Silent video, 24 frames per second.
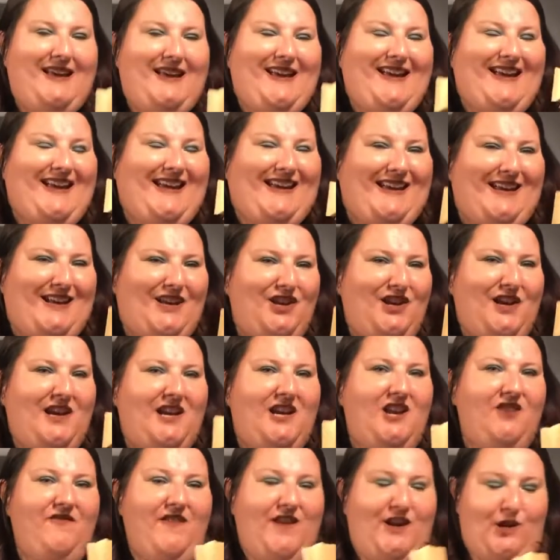each
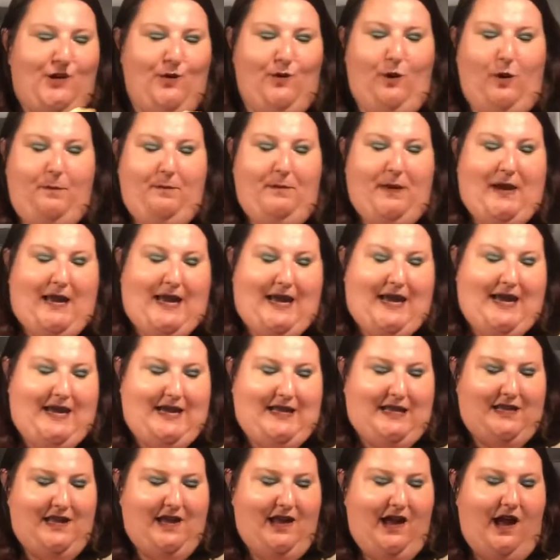individual piece
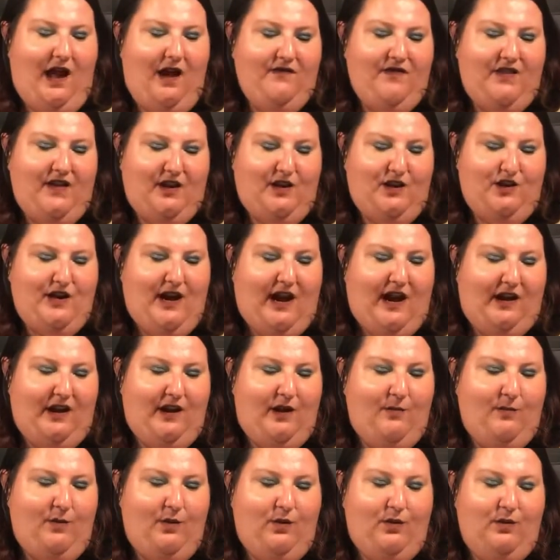of this
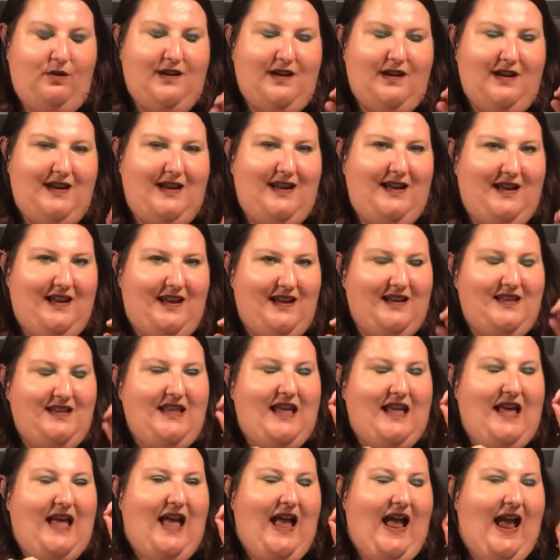jello mold is
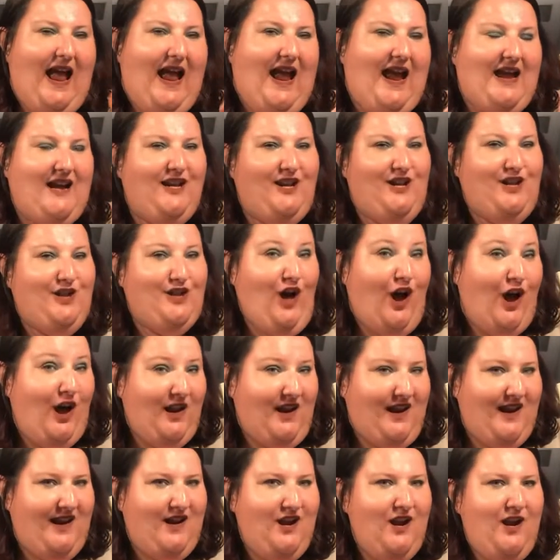a
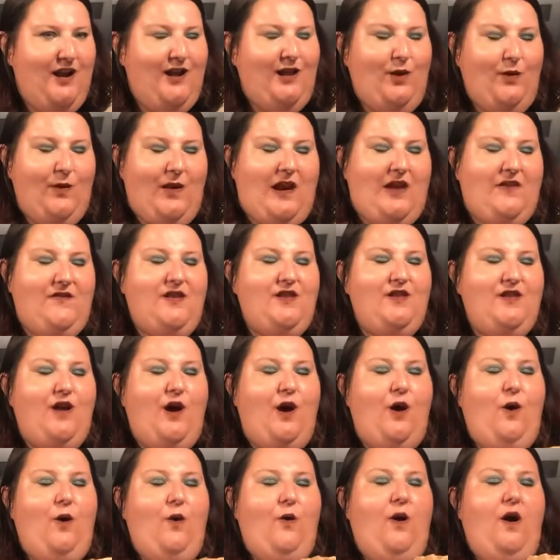solid. So even
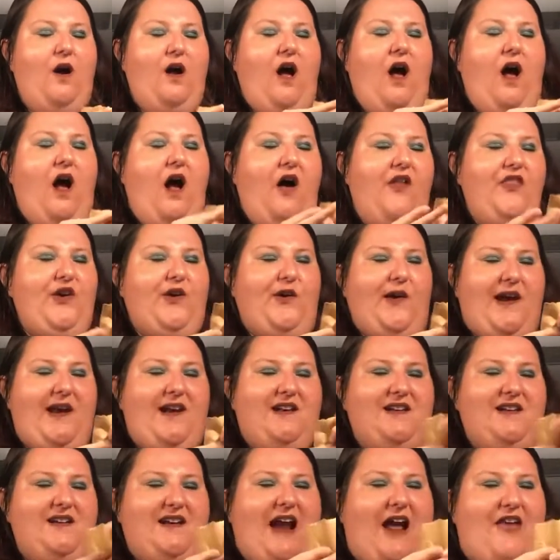though all the grains
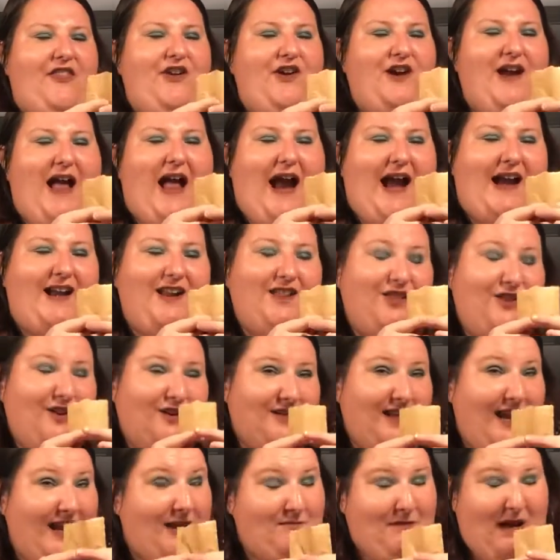together kind of look
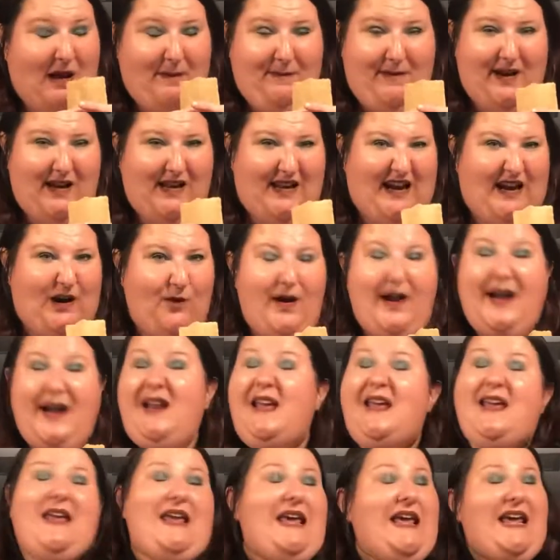like it might be a liquid,
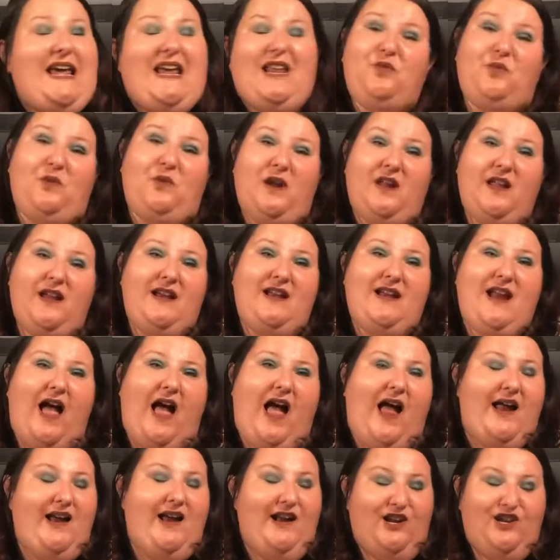it's really
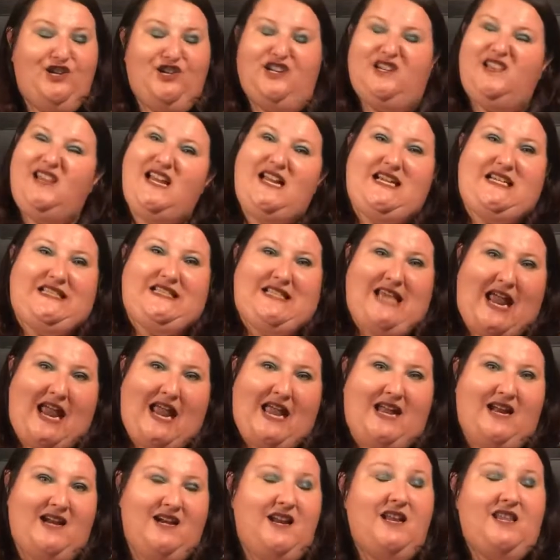not. It's just like
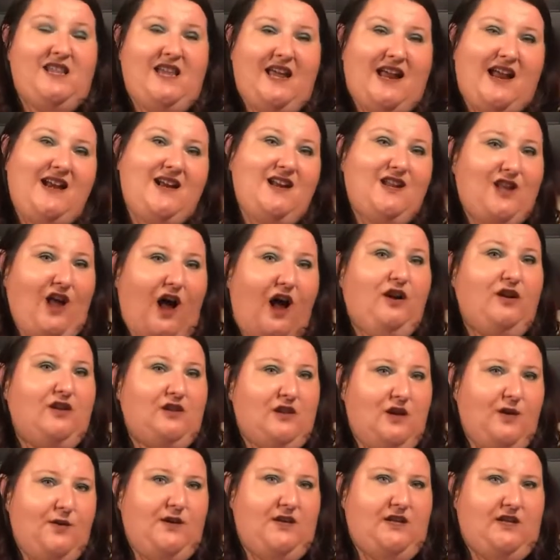sand. Sand is
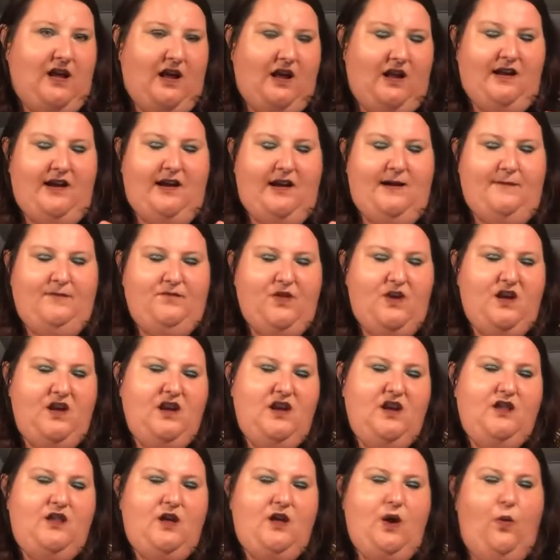also a solid.
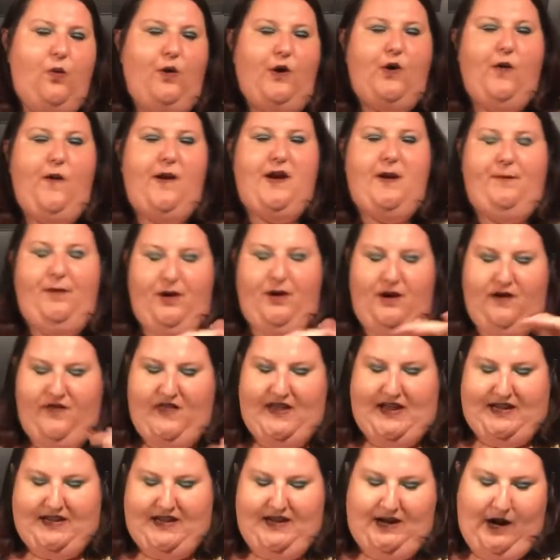So we're going to put
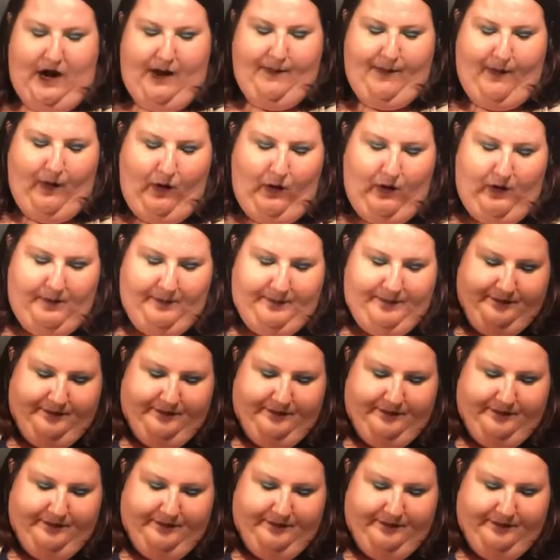this in our bowl.